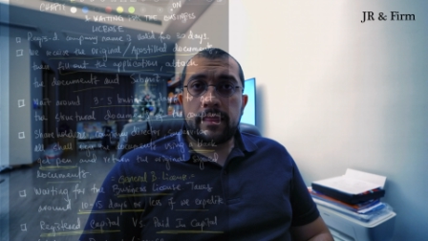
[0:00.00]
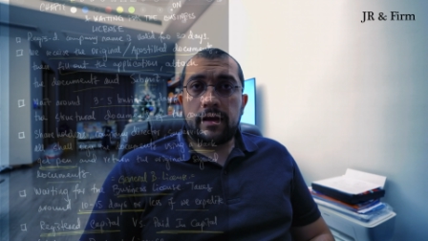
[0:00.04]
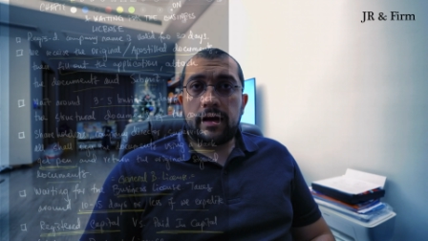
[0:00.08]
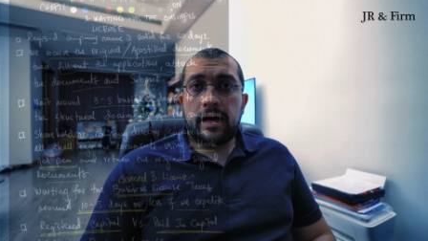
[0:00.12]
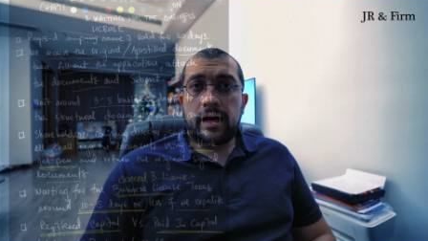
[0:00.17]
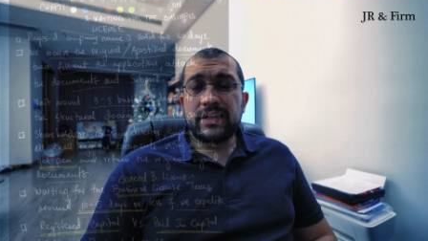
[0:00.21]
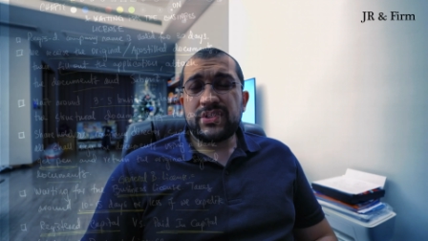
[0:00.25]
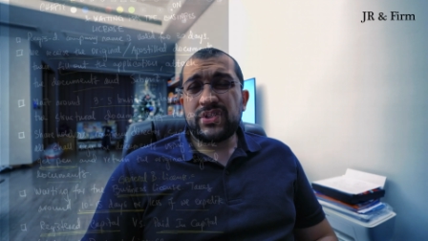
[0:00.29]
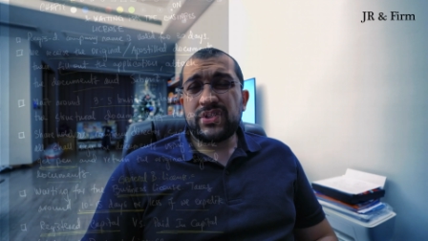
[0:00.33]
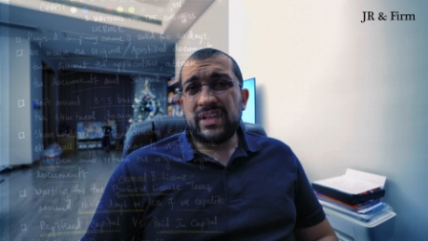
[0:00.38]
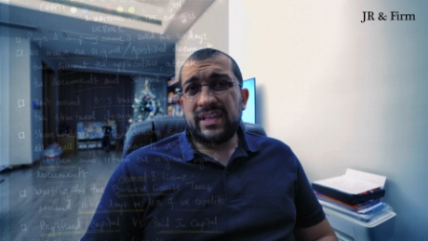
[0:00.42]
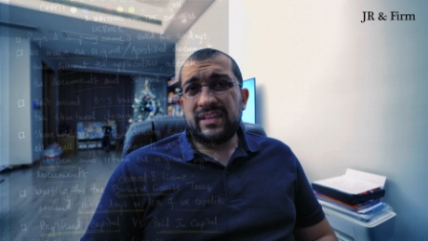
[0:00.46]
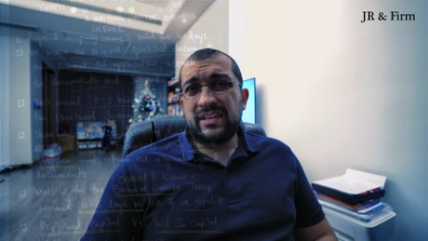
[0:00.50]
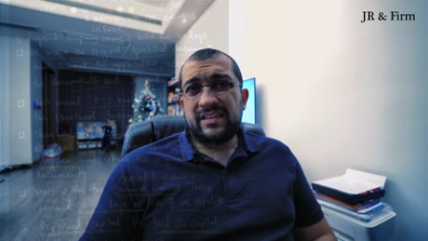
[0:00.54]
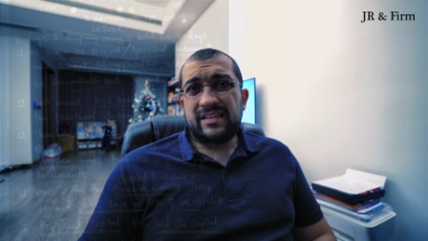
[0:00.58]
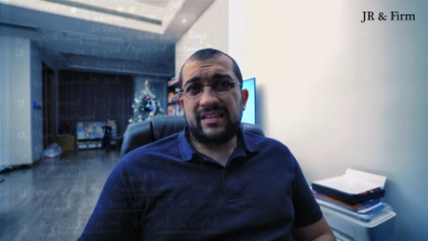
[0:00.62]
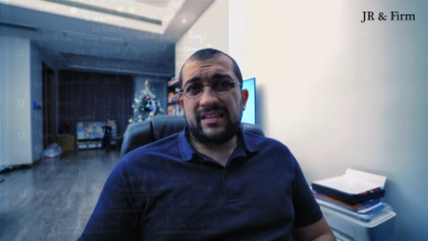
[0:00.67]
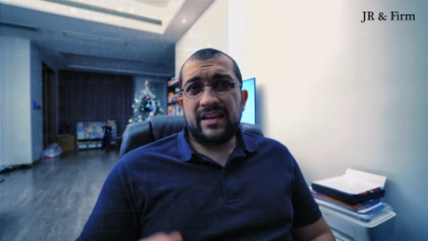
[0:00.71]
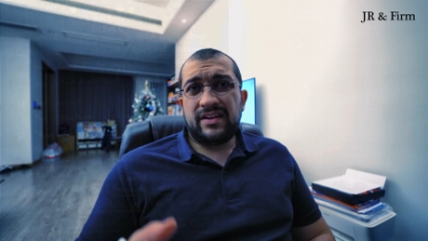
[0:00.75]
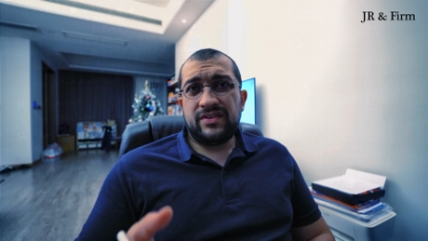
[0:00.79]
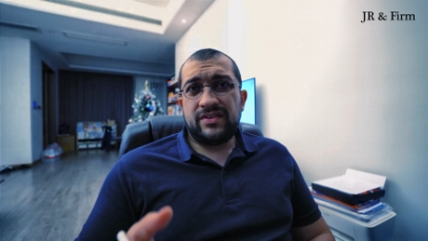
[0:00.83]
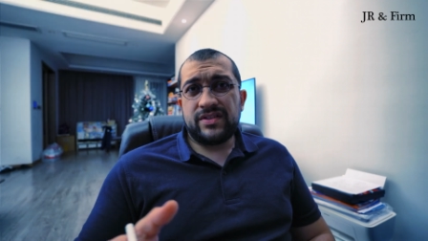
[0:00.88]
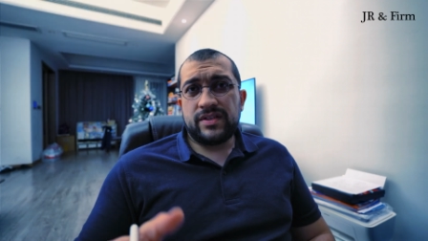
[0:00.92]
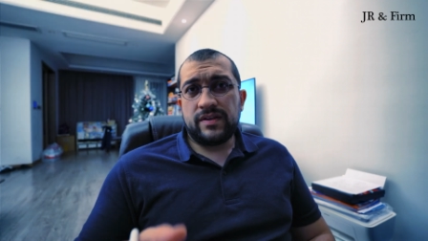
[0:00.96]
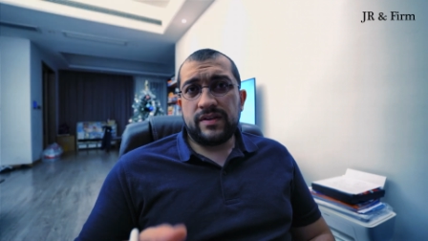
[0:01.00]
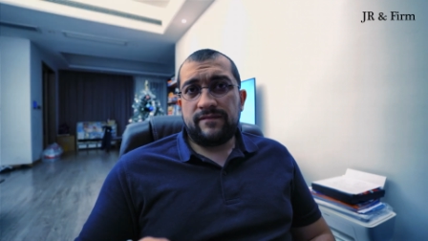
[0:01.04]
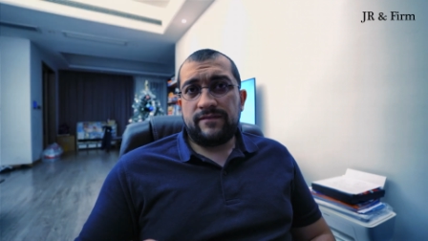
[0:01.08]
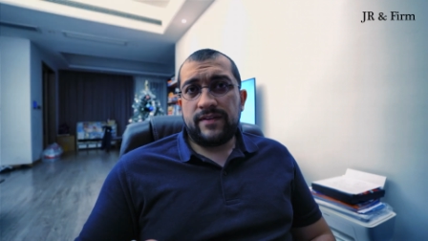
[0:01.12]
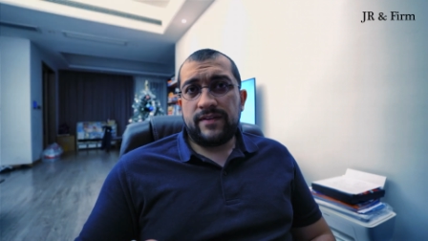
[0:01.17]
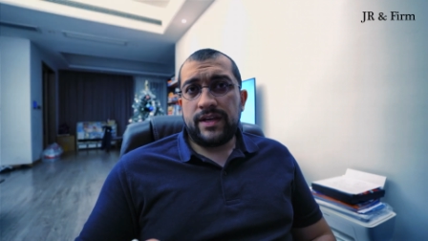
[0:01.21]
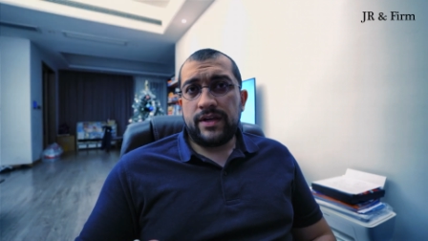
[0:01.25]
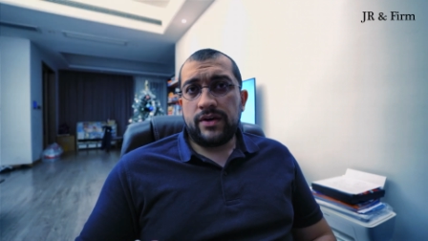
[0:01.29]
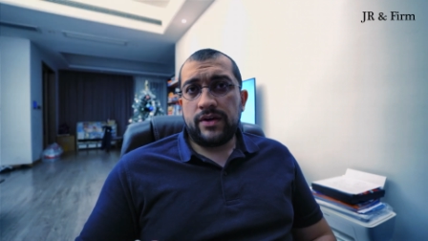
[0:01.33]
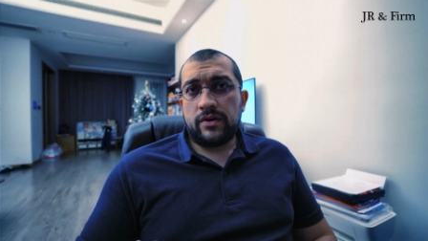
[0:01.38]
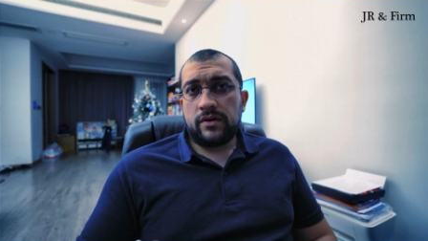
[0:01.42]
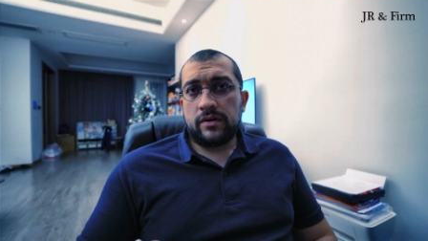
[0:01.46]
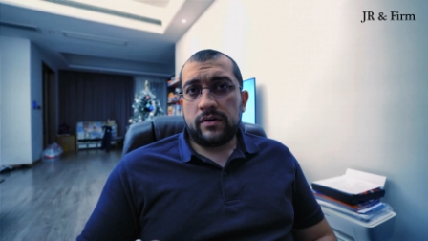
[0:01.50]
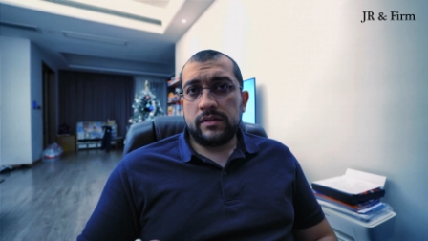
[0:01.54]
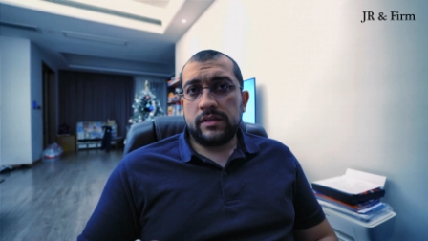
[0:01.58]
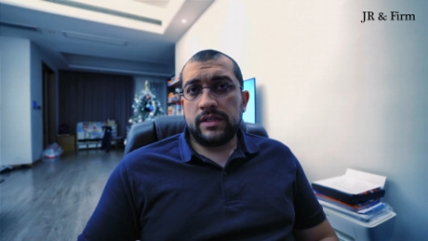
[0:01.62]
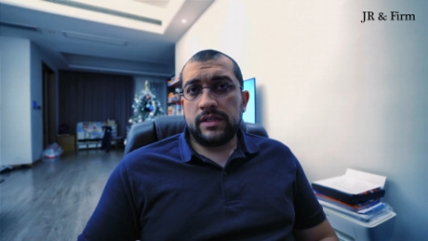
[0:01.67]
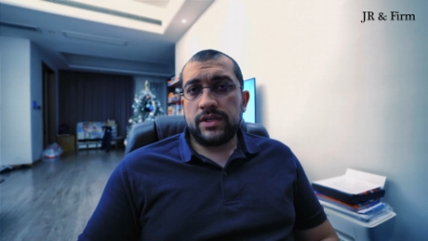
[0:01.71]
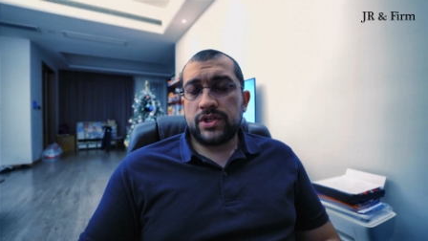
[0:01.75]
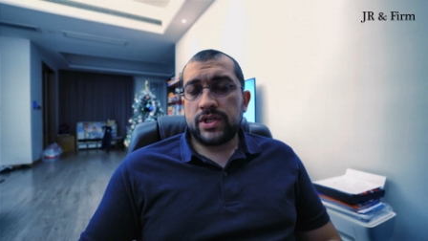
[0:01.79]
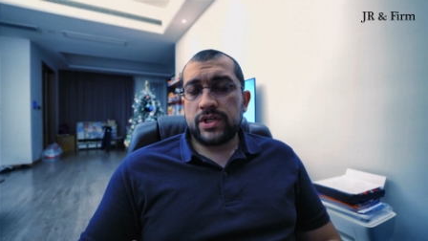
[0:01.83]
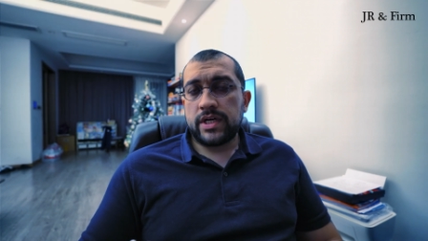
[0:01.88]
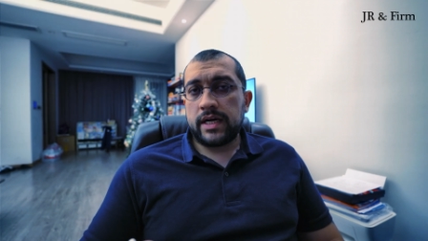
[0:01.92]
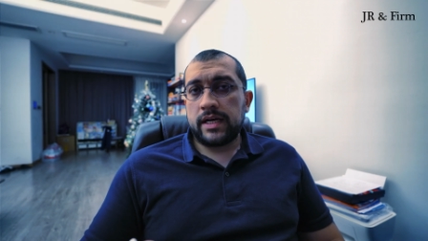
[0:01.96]
Actually, there is a video on
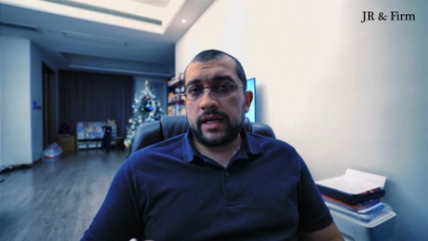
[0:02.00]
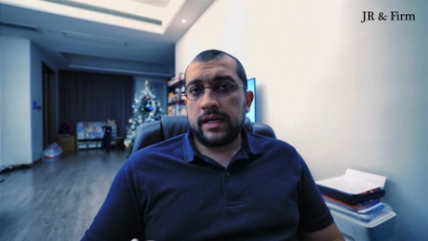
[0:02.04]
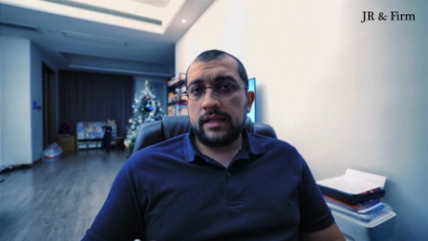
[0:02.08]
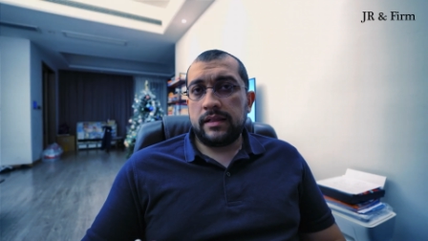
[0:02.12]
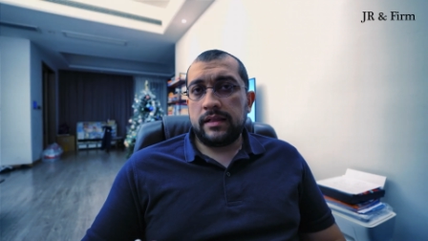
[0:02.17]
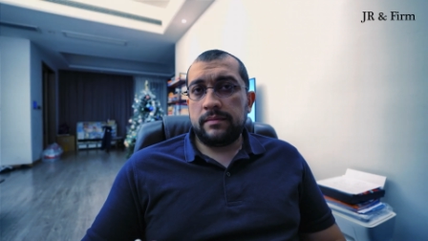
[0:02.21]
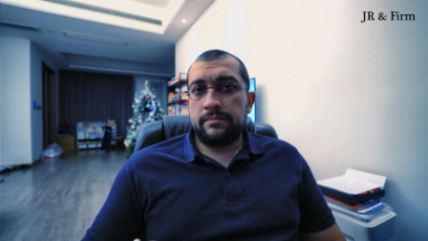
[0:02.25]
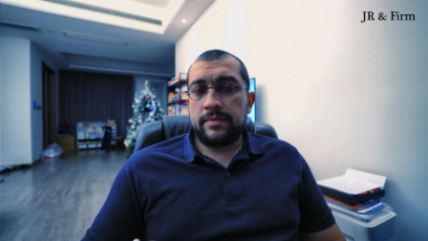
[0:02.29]
the channel,